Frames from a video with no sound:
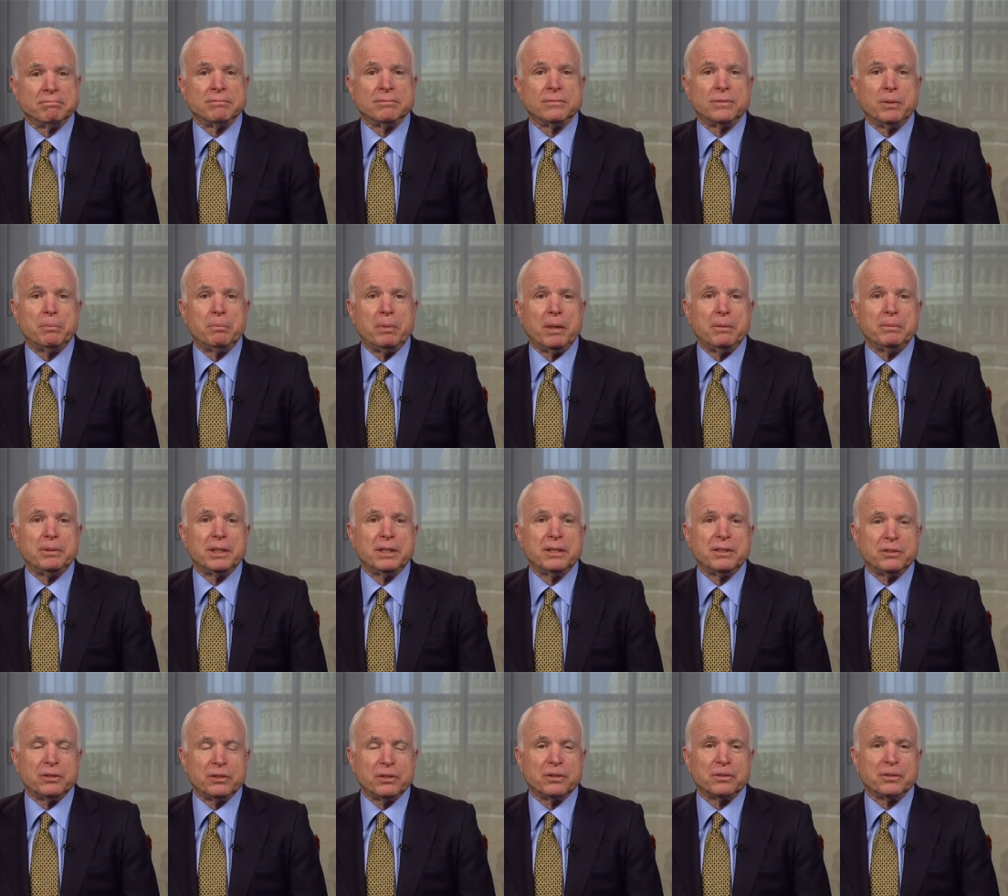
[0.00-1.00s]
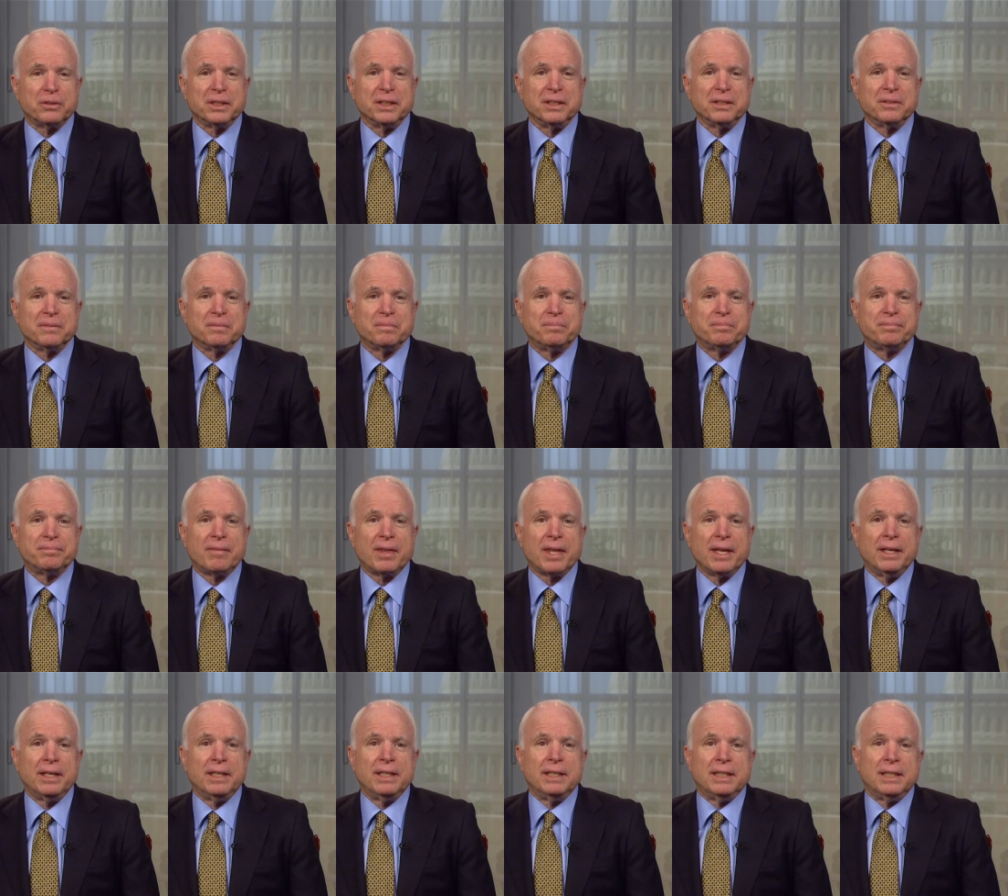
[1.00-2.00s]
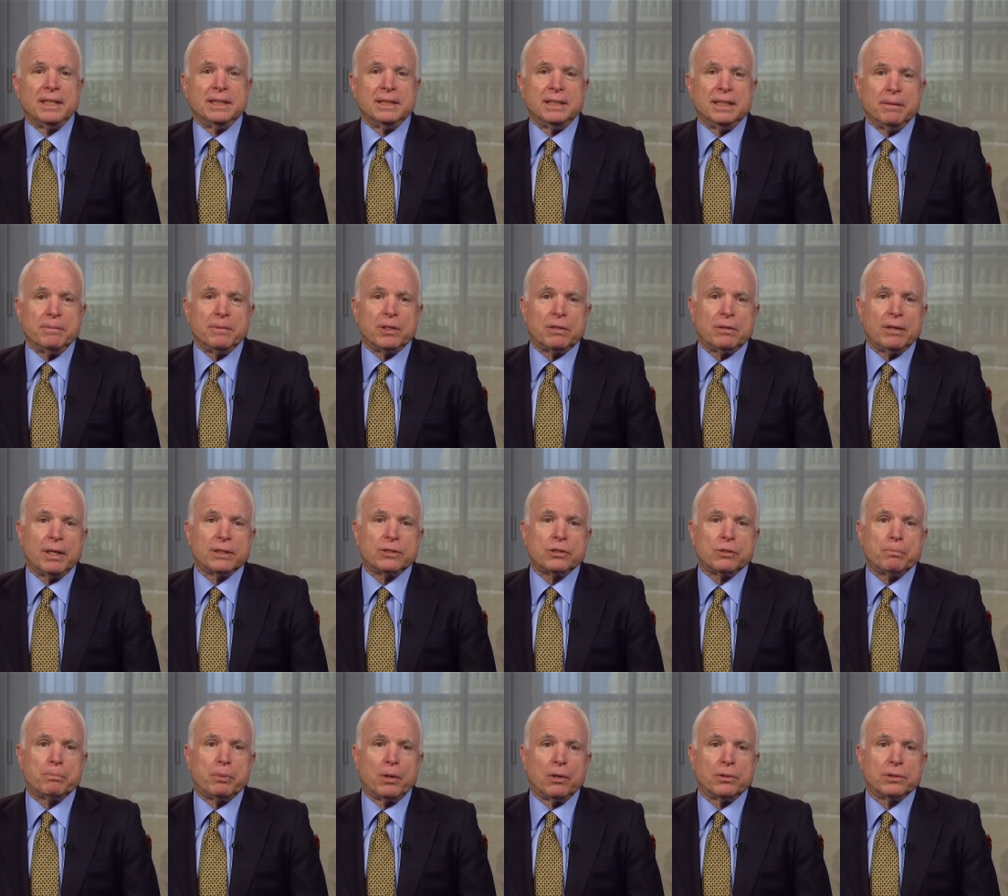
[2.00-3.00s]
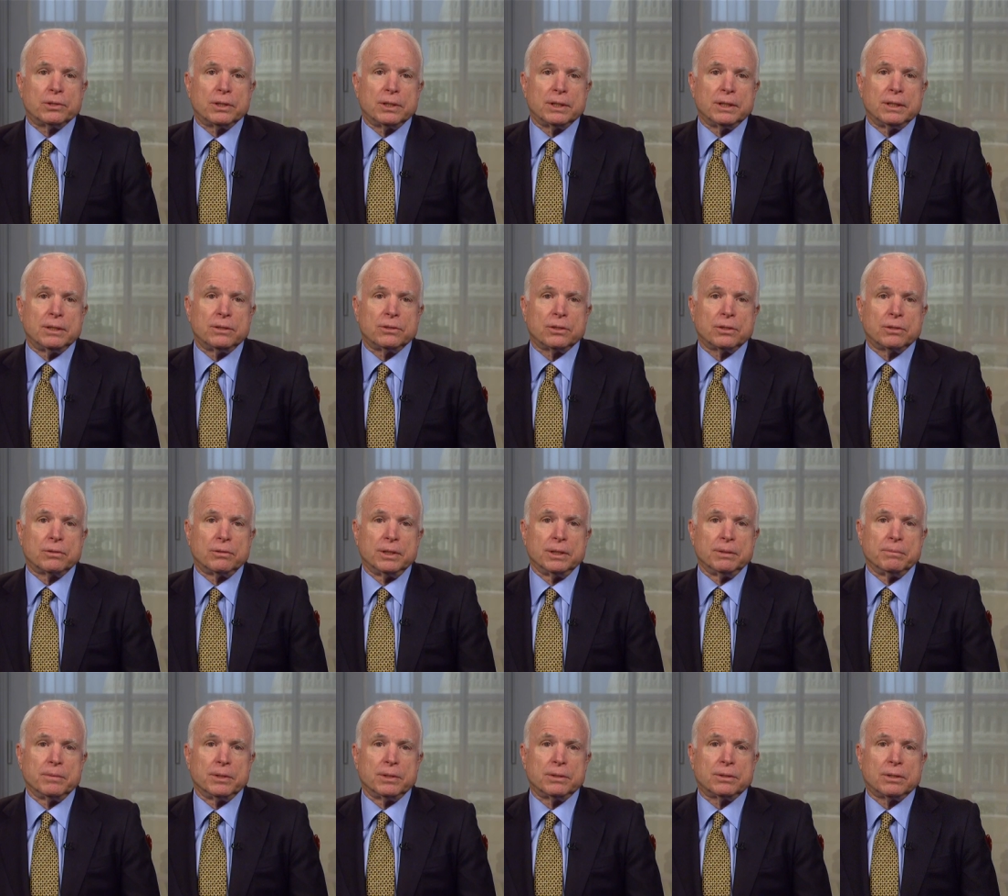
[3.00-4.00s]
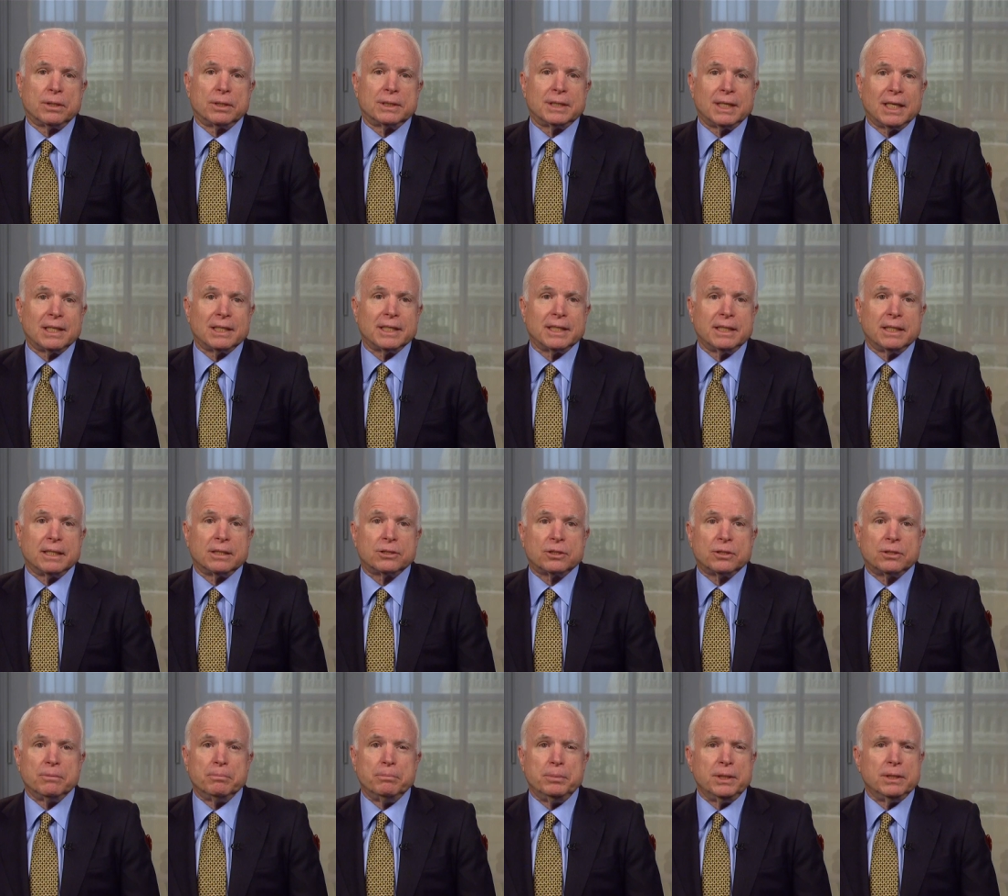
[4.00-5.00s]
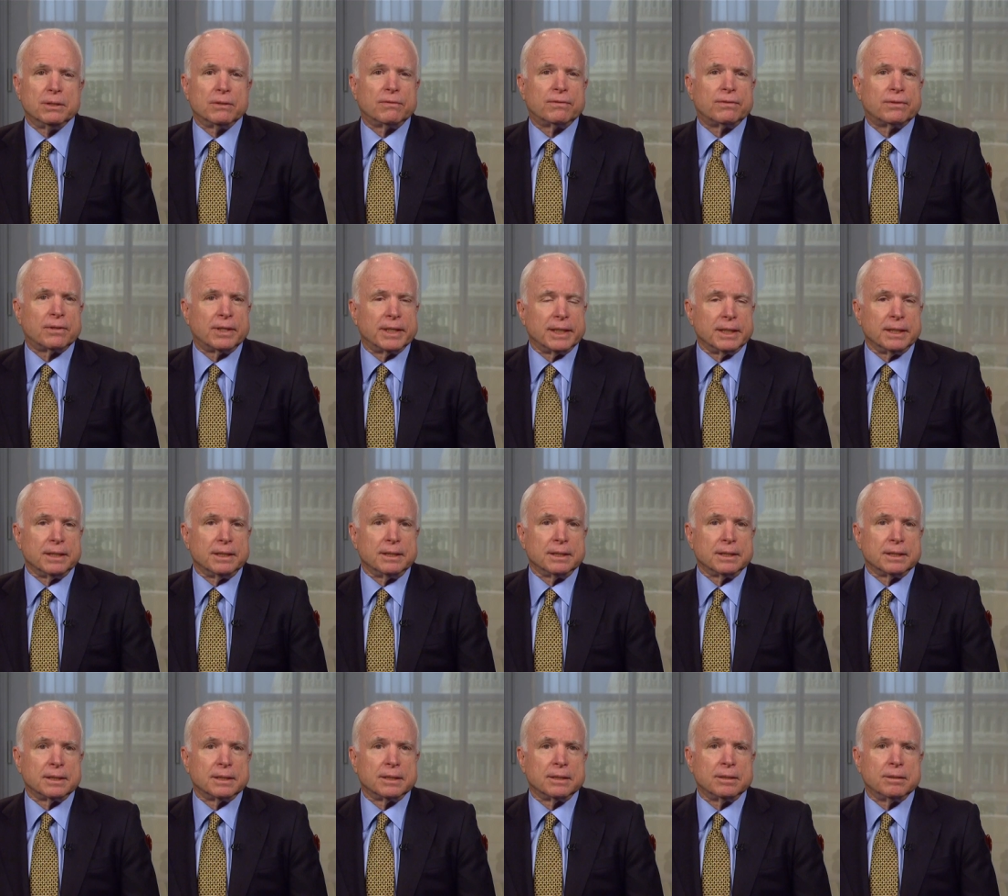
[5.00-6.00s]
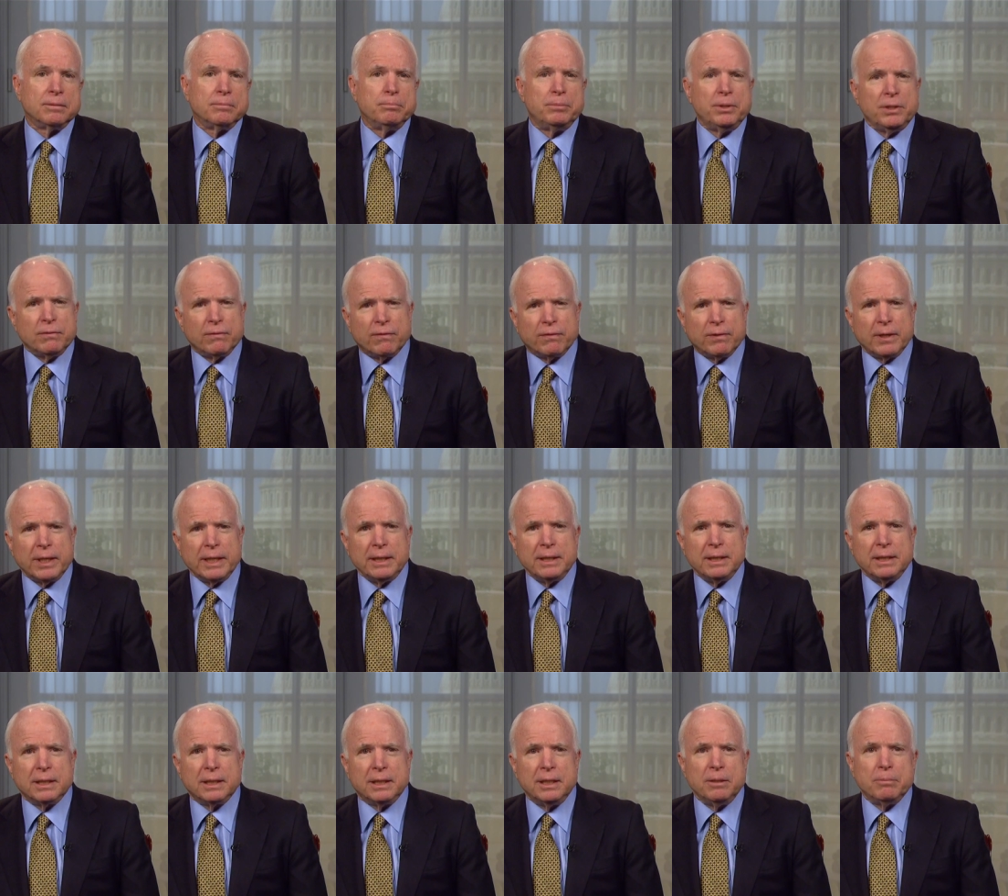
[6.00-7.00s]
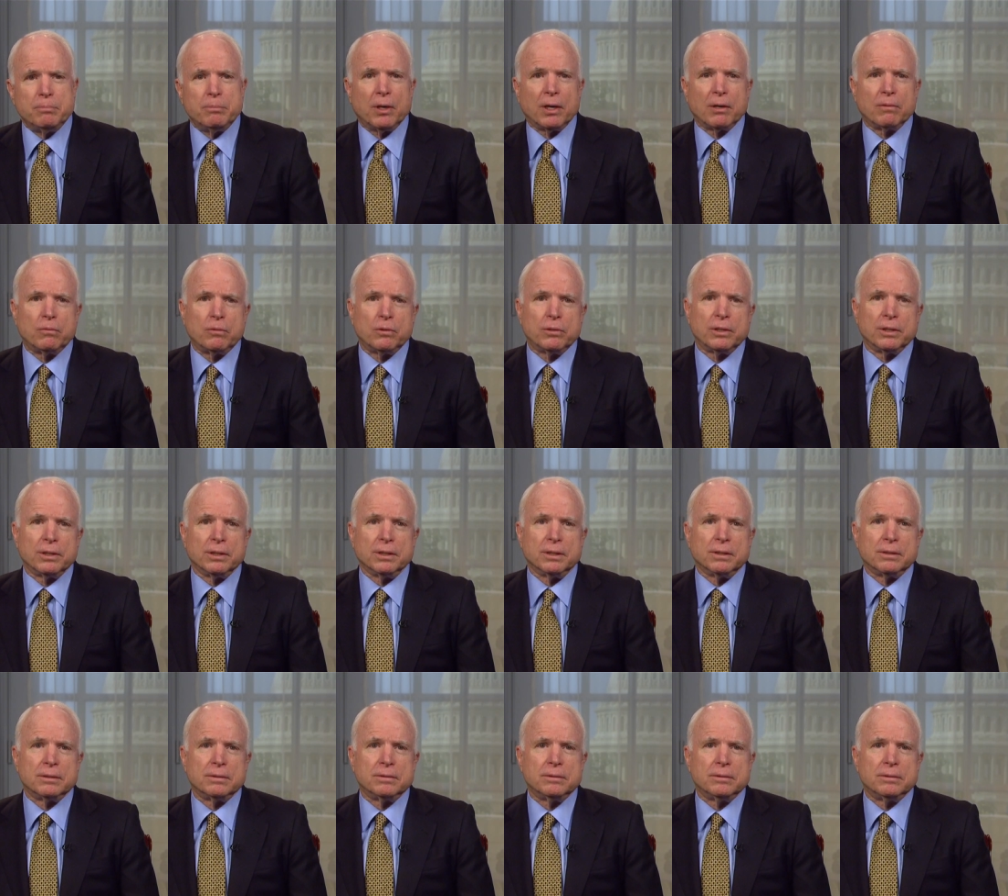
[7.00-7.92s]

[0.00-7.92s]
Republicans agree. Democrats opposing these agreements are telling us to be afraid. be afraid to keep our word.